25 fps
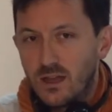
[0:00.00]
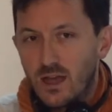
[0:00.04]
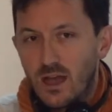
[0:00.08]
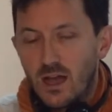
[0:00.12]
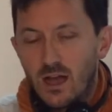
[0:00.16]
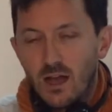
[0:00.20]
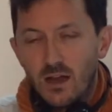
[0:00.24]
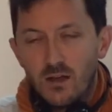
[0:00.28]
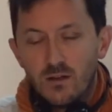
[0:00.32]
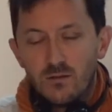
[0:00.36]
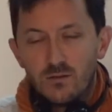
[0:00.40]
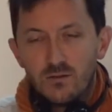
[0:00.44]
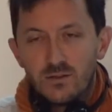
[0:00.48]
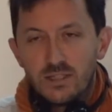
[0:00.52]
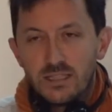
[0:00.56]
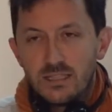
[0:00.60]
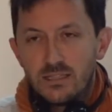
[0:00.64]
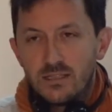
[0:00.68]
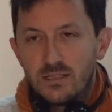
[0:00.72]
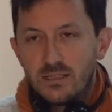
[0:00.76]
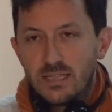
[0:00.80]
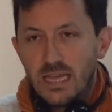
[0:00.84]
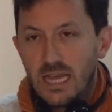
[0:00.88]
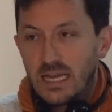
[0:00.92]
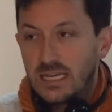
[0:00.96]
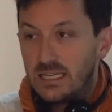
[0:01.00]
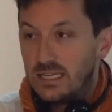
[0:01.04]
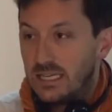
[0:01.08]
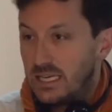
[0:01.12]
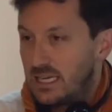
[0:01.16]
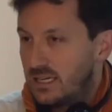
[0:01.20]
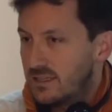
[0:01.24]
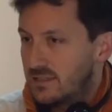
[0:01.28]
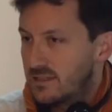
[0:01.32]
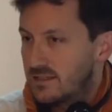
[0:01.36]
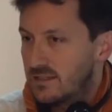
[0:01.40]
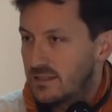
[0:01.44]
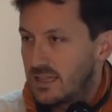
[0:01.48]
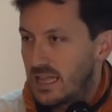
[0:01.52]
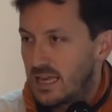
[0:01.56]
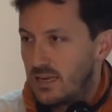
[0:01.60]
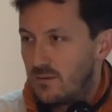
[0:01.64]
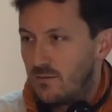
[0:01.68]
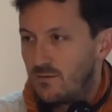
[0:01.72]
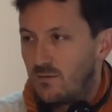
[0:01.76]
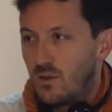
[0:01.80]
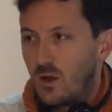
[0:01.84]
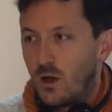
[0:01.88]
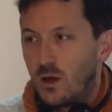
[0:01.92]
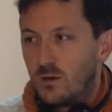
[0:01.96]
of techniques that
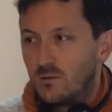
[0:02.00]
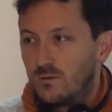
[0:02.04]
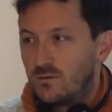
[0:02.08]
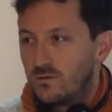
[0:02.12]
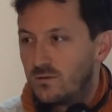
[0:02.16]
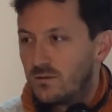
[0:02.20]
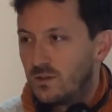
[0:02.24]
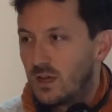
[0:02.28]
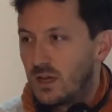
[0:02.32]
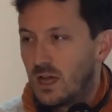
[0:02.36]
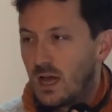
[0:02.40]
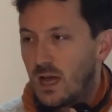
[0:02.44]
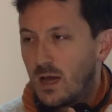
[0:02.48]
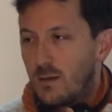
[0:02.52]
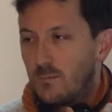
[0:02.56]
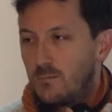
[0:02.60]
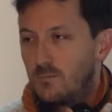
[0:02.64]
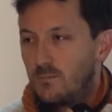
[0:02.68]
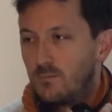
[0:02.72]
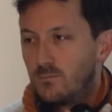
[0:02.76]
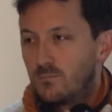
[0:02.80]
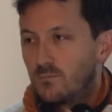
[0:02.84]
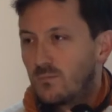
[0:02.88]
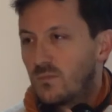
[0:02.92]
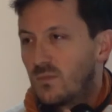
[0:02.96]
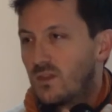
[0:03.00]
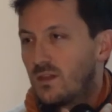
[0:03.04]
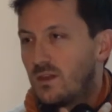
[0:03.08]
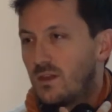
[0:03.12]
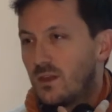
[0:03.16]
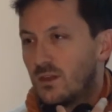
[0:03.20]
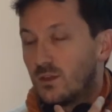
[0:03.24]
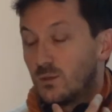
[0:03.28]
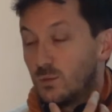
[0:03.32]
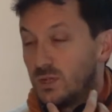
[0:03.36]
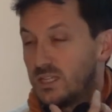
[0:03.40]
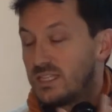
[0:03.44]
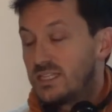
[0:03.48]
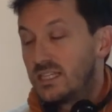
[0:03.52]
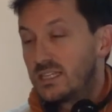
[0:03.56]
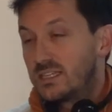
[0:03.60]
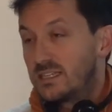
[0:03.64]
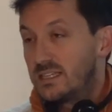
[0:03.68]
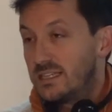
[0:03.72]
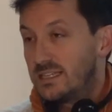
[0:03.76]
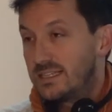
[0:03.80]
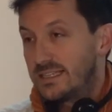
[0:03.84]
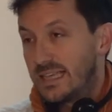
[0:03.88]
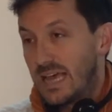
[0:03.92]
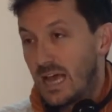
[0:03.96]
involve
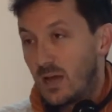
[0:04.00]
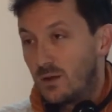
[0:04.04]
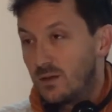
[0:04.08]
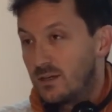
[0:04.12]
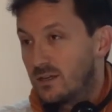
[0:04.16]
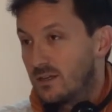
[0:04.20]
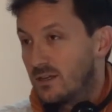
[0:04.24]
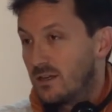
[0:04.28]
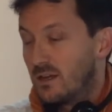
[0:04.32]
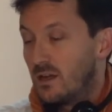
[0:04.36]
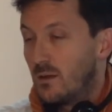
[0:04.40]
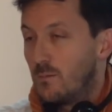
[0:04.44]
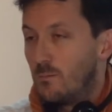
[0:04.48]
360 sound.